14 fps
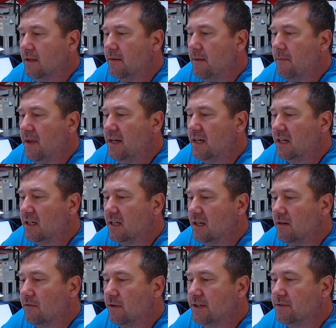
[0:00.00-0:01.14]
that may not
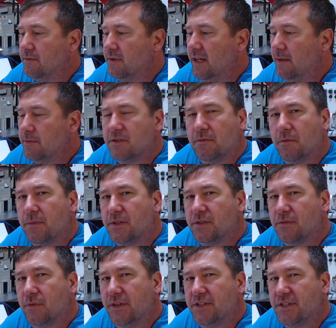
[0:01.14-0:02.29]
cover is what happens when we
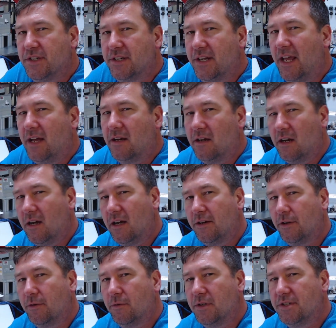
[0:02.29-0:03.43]
switch it out of
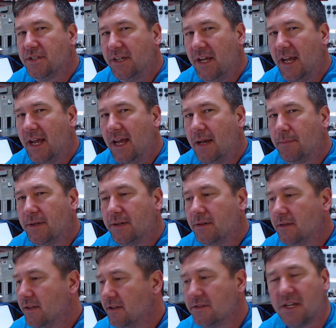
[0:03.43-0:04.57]
auto? What should happen?
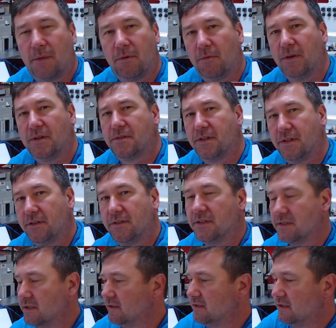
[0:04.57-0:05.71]
And there's a couple ways we could do this.
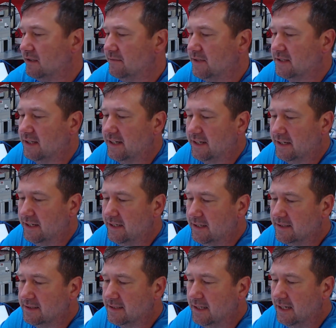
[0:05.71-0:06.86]
So let's leave this like it
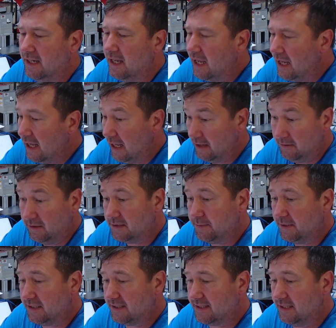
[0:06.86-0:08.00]
is. And let's
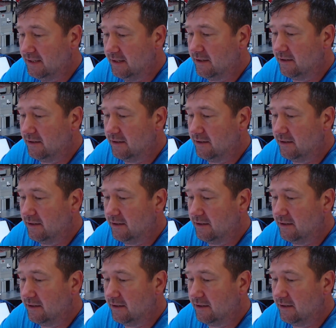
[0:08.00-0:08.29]
put this in there.